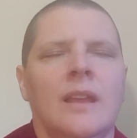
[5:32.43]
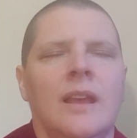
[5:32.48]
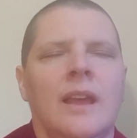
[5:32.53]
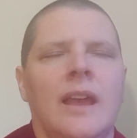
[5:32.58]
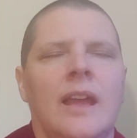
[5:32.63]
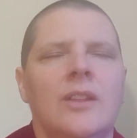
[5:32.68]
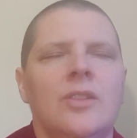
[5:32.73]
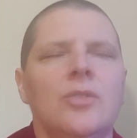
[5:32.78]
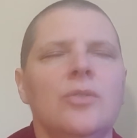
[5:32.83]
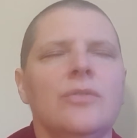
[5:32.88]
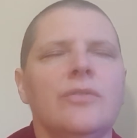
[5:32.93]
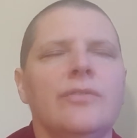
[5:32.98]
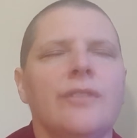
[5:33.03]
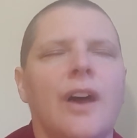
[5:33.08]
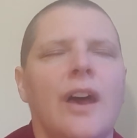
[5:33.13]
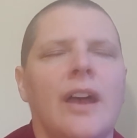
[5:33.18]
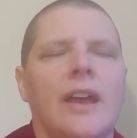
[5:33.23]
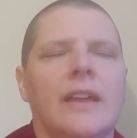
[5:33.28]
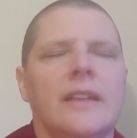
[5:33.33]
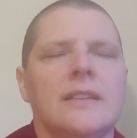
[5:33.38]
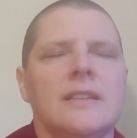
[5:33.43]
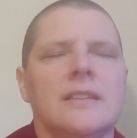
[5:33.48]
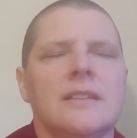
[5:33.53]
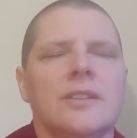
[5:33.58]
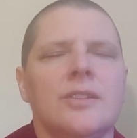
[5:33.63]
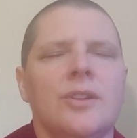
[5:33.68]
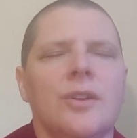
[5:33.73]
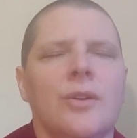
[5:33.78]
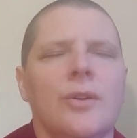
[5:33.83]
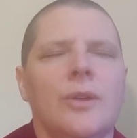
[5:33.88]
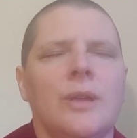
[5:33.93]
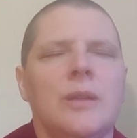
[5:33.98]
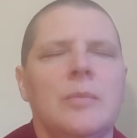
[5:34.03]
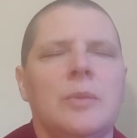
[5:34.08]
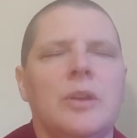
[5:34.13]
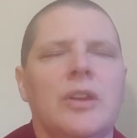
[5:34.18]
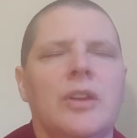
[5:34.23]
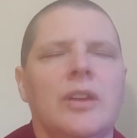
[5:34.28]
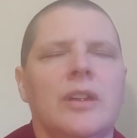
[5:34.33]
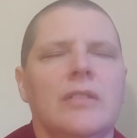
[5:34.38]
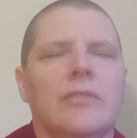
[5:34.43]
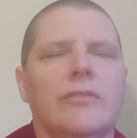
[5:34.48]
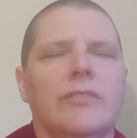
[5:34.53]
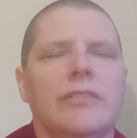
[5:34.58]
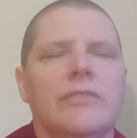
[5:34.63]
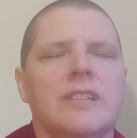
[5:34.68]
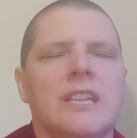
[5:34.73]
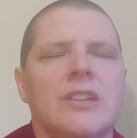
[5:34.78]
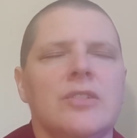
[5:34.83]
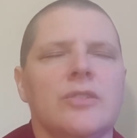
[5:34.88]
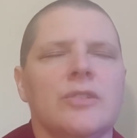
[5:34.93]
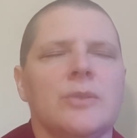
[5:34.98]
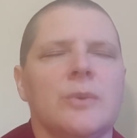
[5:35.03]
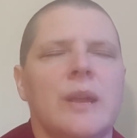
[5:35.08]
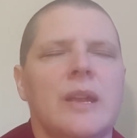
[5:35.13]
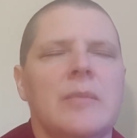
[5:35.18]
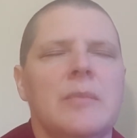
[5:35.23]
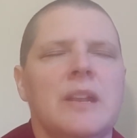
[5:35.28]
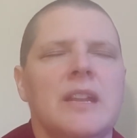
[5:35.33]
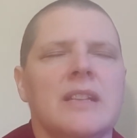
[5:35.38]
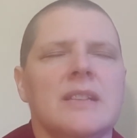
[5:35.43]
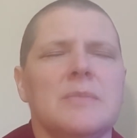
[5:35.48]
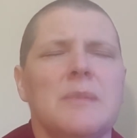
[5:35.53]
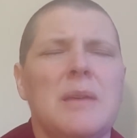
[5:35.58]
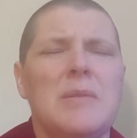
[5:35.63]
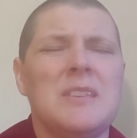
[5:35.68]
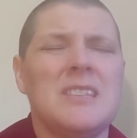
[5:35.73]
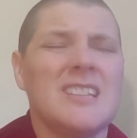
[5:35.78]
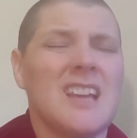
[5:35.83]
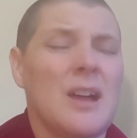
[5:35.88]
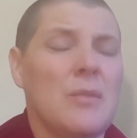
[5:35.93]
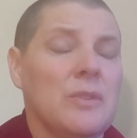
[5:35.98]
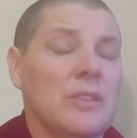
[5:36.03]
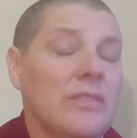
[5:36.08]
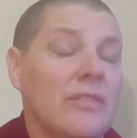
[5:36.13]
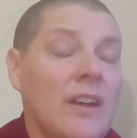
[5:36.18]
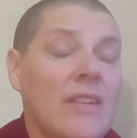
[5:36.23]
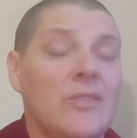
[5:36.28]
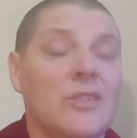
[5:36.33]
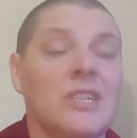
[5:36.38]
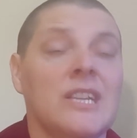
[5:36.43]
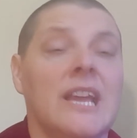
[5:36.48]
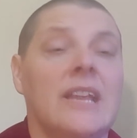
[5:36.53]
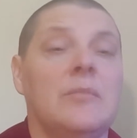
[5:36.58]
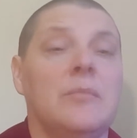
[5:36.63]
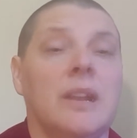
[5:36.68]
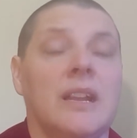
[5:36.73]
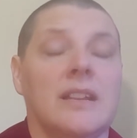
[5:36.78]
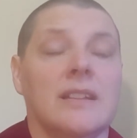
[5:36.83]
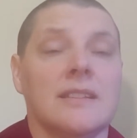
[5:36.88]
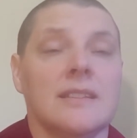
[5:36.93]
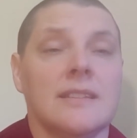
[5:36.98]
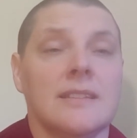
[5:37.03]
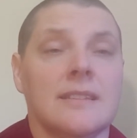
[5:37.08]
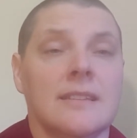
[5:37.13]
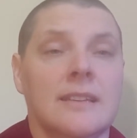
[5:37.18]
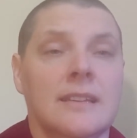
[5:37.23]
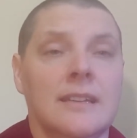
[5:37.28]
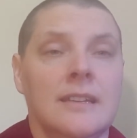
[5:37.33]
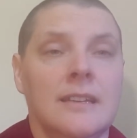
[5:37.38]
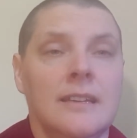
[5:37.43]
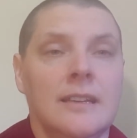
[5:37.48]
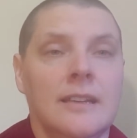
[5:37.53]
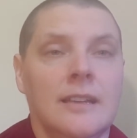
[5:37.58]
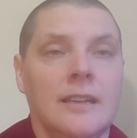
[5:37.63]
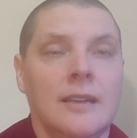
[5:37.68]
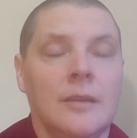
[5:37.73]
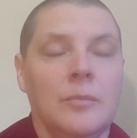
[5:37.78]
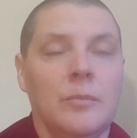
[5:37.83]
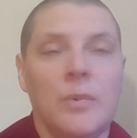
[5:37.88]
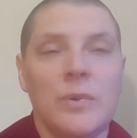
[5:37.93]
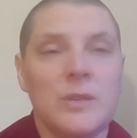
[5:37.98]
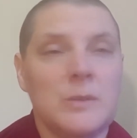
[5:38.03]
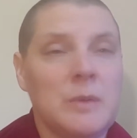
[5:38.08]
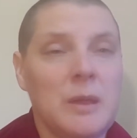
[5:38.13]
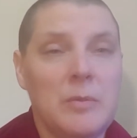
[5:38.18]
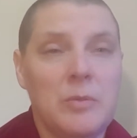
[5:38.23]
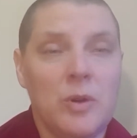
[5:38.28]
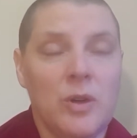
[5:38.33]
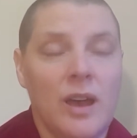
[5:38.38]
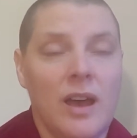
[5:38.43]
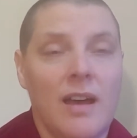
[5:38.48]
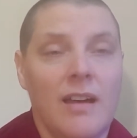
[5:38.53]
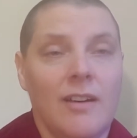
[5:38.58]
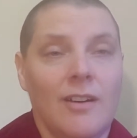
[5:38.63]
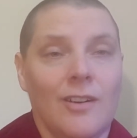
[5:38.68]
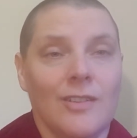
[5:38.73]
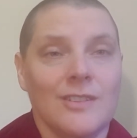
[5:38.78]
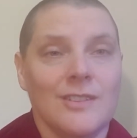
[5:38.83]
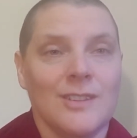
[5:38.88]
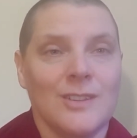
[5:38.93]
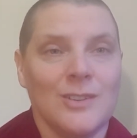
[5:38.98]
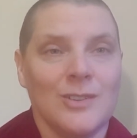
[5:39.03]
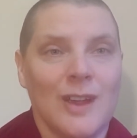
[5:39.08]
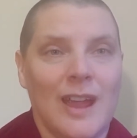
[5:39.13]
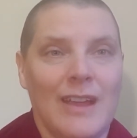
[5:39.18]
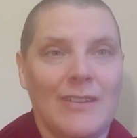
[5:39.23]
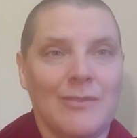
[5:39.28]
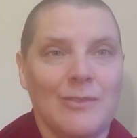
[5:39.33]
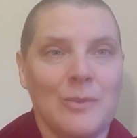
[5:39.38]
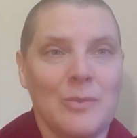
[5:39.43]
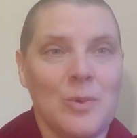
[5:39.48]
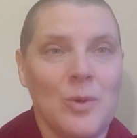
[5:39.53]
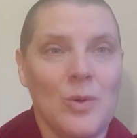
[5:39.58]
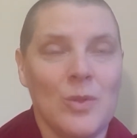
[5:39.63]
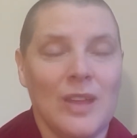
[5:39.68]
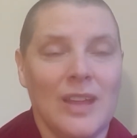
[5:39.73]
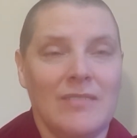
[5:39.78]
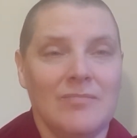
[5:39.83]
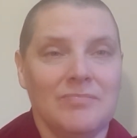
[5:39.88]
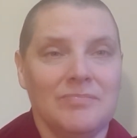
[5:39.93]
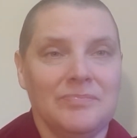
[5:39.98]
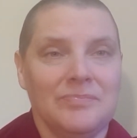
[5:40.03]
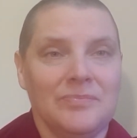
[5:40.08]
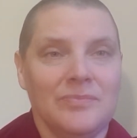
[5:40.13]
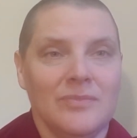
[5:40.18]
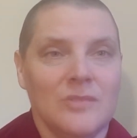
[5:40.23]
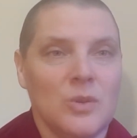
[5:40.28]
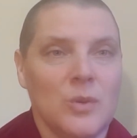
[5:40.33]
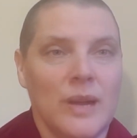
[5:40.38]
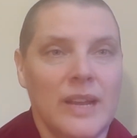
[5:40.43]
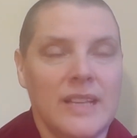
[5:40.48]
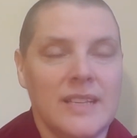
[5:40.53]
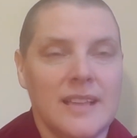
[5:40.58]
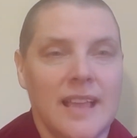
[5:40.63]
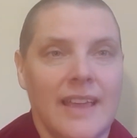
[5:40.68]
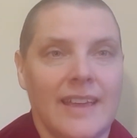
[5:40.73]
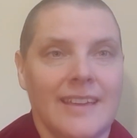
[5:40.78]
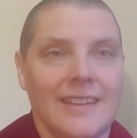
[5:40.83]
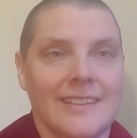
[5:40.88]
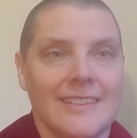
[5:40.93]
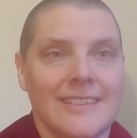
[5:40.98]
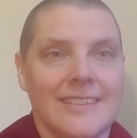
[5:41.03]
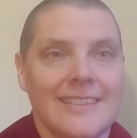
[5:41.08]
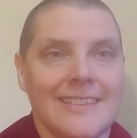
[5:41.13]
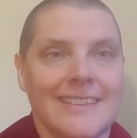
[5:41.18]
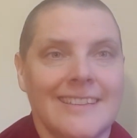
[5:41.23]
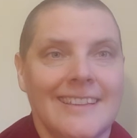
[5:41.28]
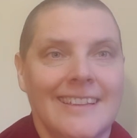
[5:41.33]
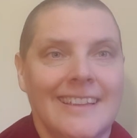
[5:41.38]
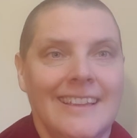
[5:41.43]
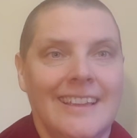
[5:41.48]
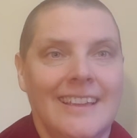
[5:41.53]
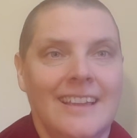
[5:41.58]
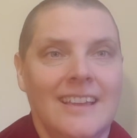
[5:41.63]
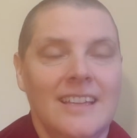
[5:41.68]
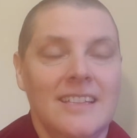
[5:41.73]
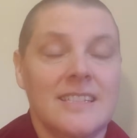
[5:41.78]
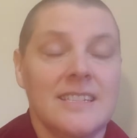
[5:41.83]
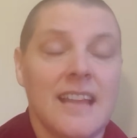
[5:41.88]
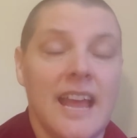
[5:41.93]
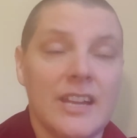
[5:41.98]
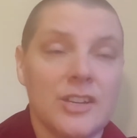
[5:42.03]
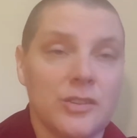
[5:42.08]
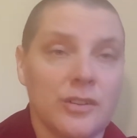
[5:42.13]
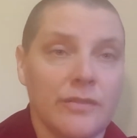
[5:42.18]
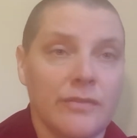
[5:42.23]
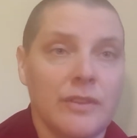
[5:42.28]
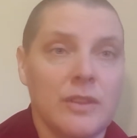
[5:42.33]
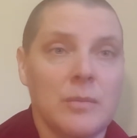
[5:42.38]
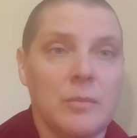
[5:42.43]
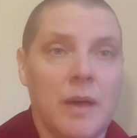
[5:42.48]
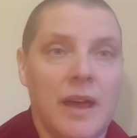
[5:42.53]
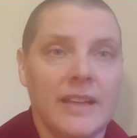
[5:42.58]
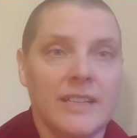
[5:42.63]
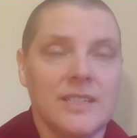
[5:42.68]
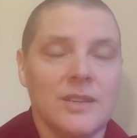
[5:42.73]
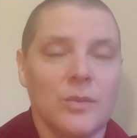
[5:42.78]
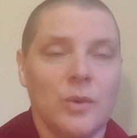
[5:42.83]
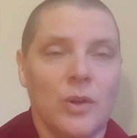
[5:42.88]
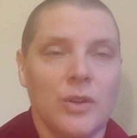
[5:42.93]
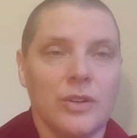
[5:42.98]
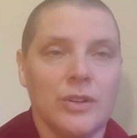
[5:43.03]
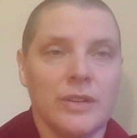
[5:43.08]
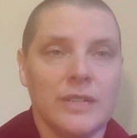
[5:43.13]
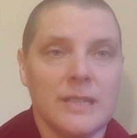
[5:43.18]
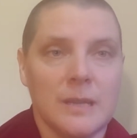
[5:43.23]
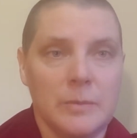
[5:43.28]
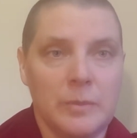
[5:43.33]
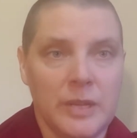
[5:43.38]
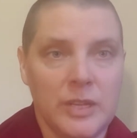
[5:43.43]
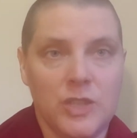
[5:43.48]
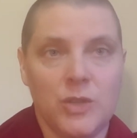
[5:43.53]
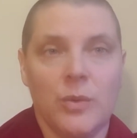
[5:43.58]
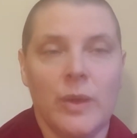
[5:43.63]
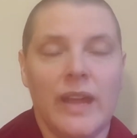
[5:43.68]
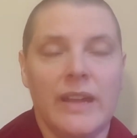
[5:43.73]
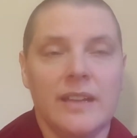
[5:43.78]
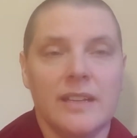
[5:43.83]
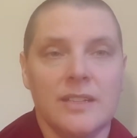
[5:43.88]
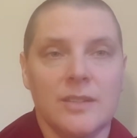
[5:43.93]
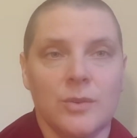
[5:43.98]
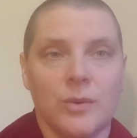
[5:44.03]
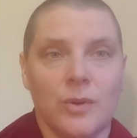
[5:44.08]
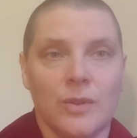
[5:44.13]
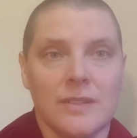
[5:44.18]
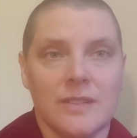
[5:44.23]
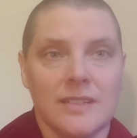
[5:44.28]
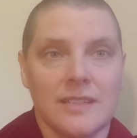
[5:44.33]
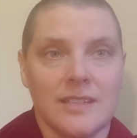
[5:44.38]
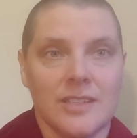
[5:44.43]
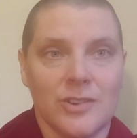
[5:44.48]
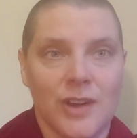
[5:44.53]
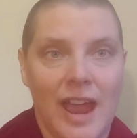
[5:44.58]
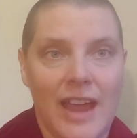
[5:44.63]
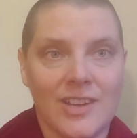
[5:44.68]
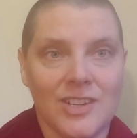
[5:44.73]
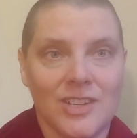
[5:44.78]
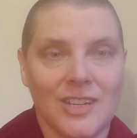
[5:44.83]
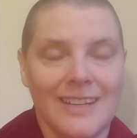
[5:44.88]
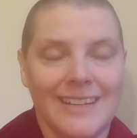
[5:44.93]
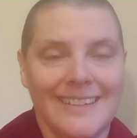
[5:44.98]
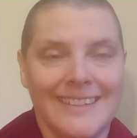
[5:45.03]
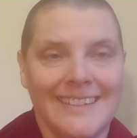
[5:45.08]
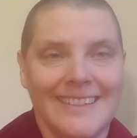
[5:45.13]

And you'll find, in a period of 15 or 20 minutes, maybe start with 5 or 10 minutes. Most people can't concentrate for more than 20 seconds. It's natural for the mind to wander. It's habituated towards distraction.